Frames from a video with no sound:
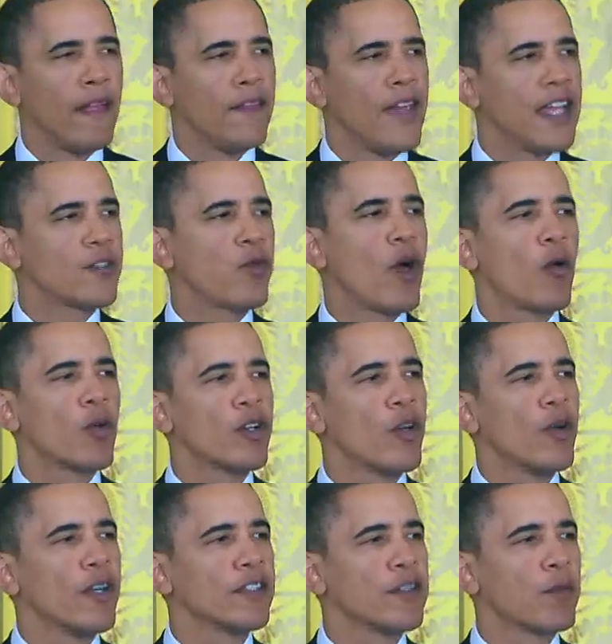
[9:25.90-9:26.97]
That's what we're
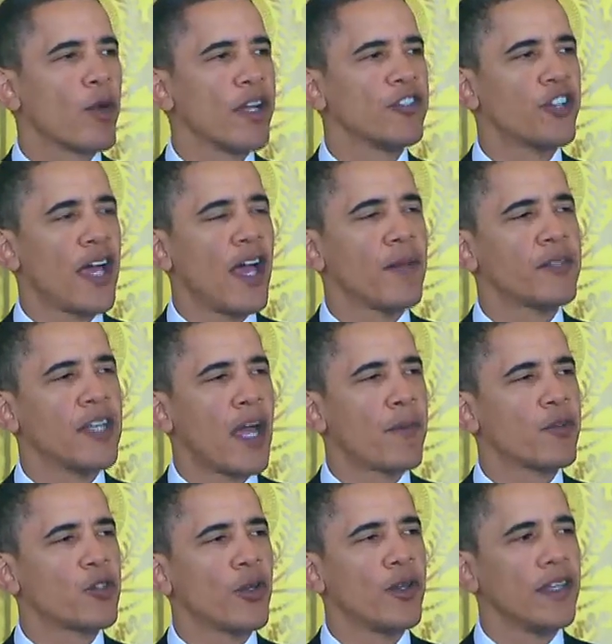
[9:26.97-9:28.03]
doing to bring jobs and
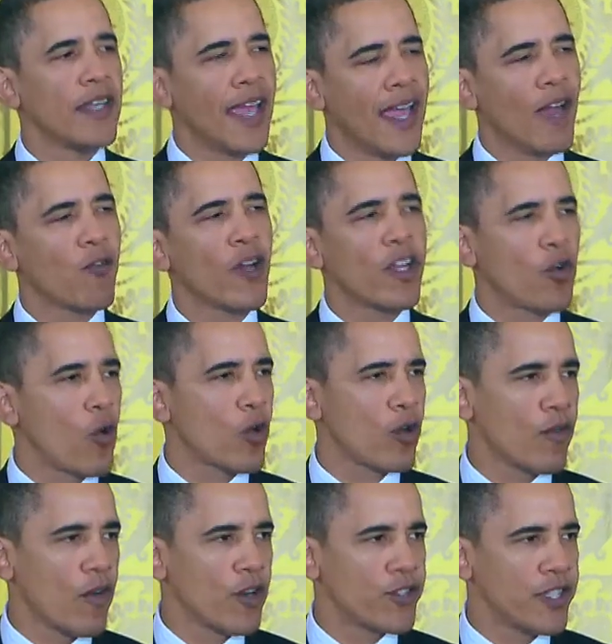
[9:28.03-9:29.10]
opportunity to every
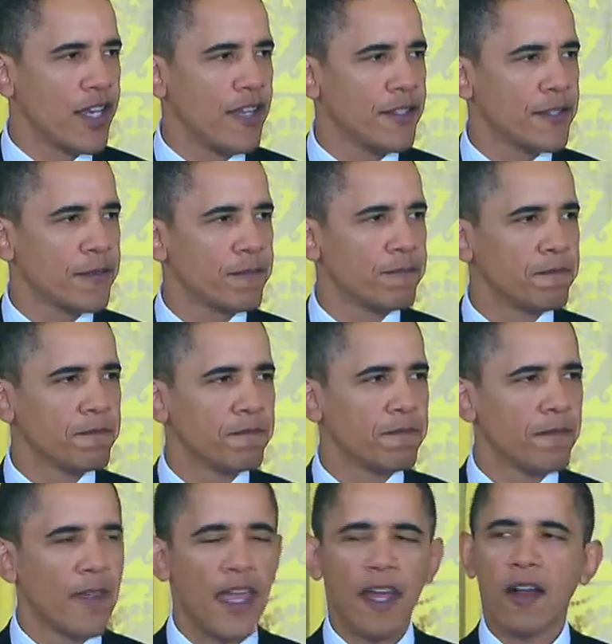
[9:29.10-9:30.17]
corner of our cities
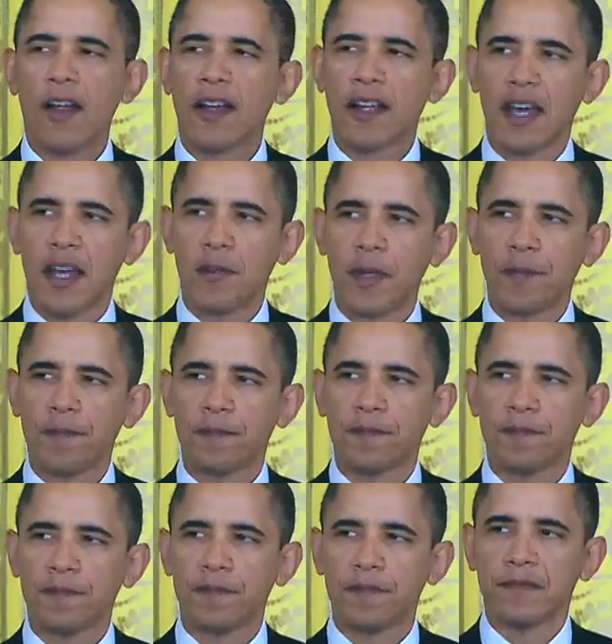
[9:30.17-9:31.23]
and our economy,
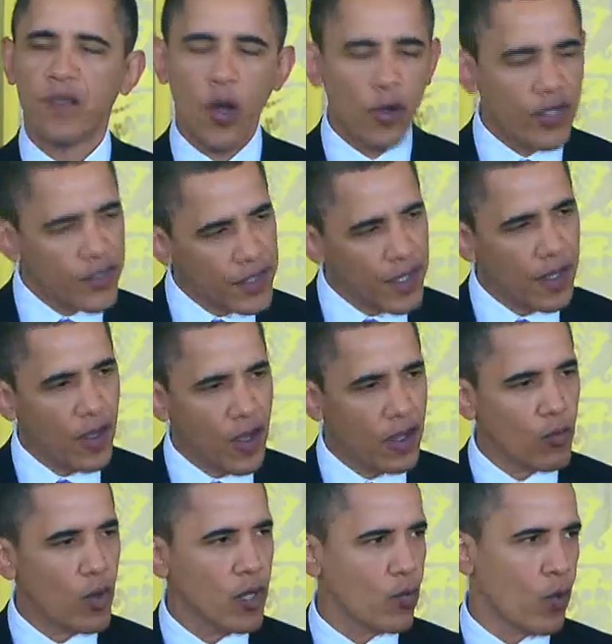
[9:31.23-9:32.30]
focusing
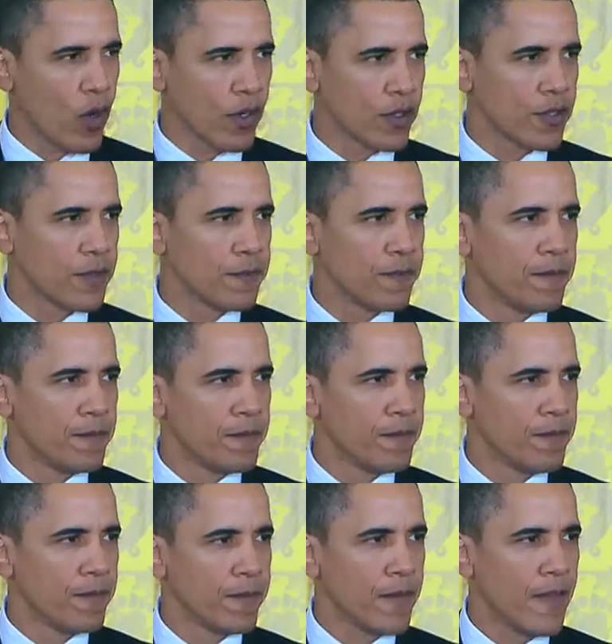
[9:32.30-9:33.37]
on what works.
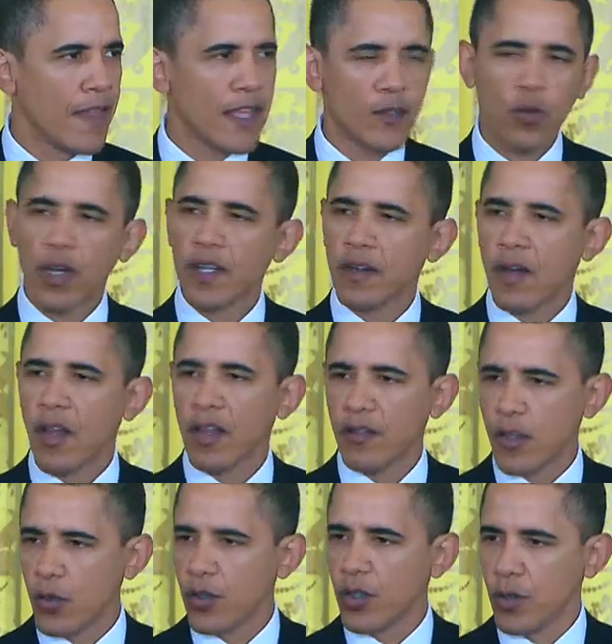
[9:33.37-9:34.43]
And that's what all
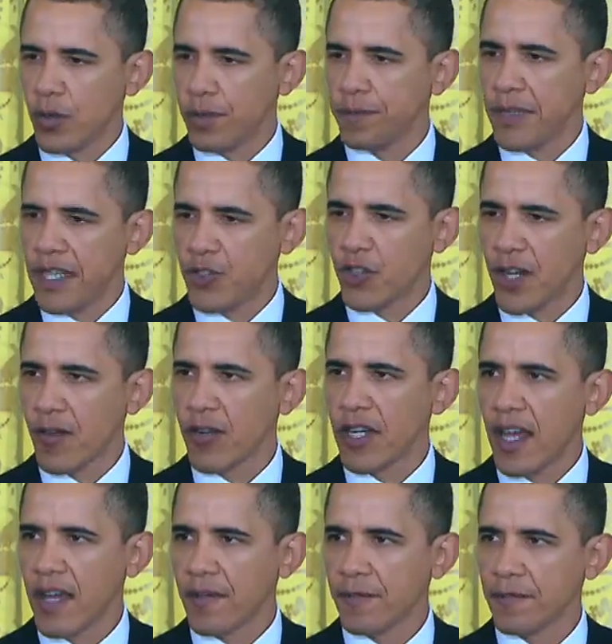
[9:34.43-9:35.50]
of you do each and every
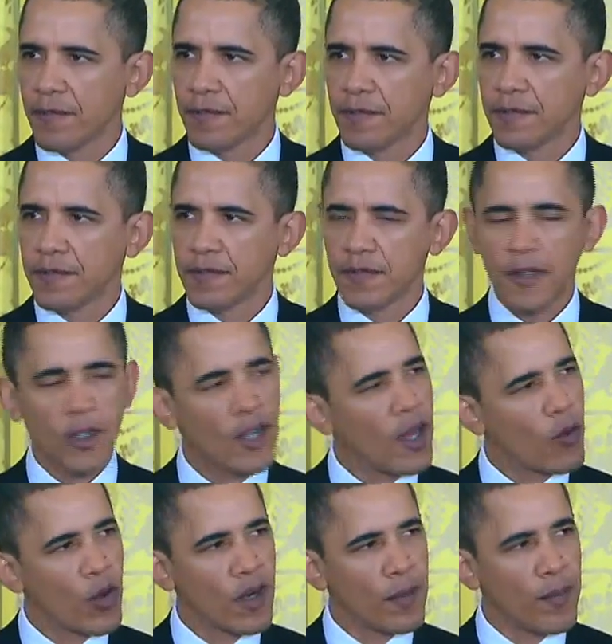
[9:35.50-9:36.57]
day. You're
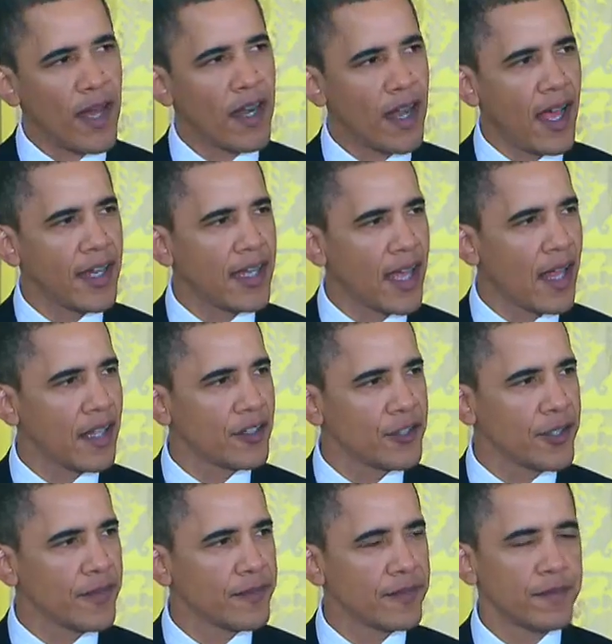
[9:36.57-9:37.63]
not worried about
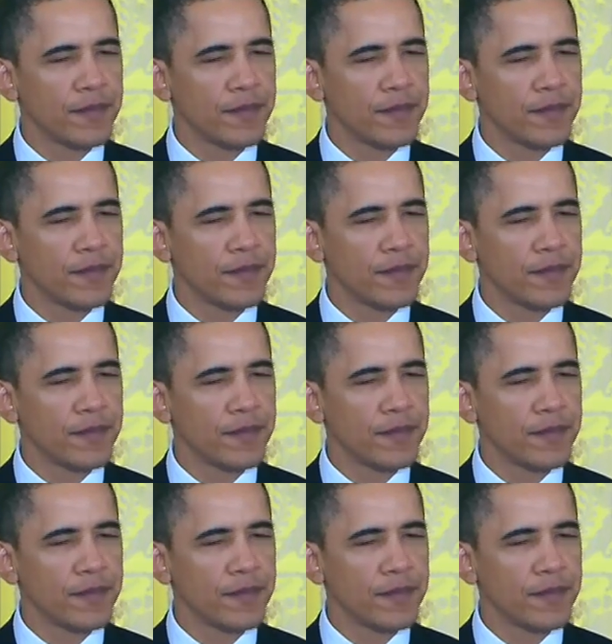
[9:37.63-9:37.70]
ideology.